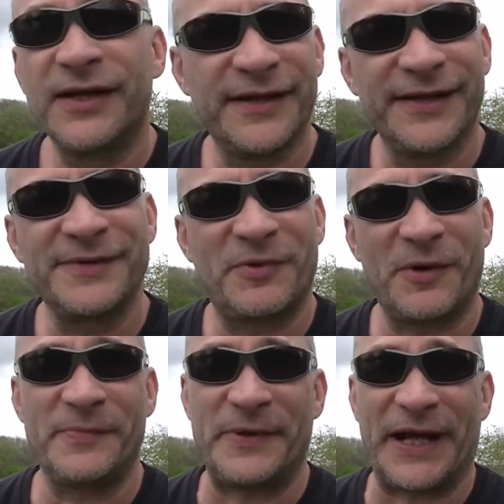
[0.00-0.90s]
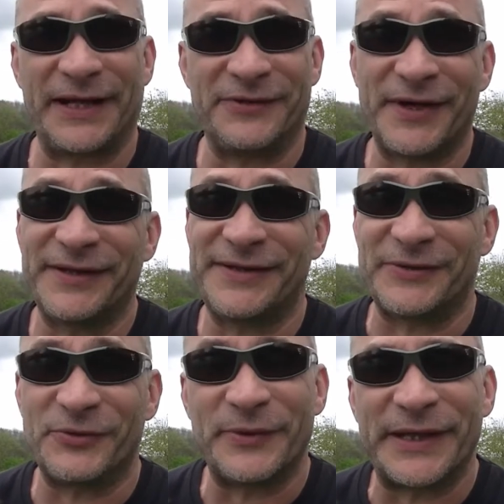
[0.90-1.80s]
It's probably been hanging around here
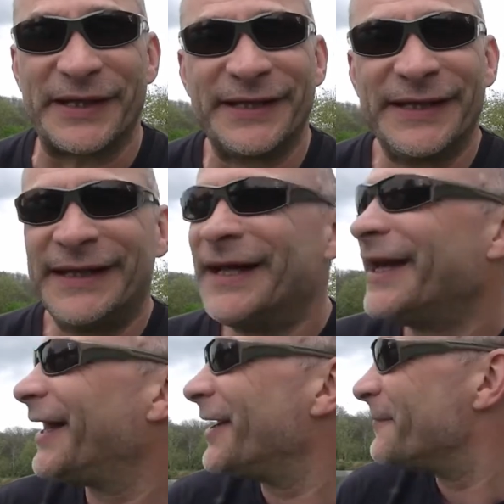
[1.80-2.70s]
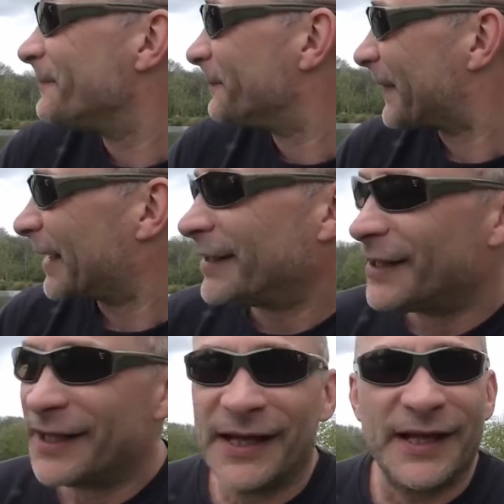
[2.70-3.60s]
all week.
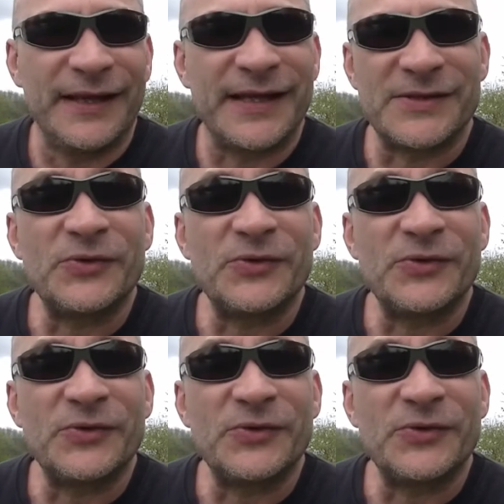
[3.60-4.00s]
There's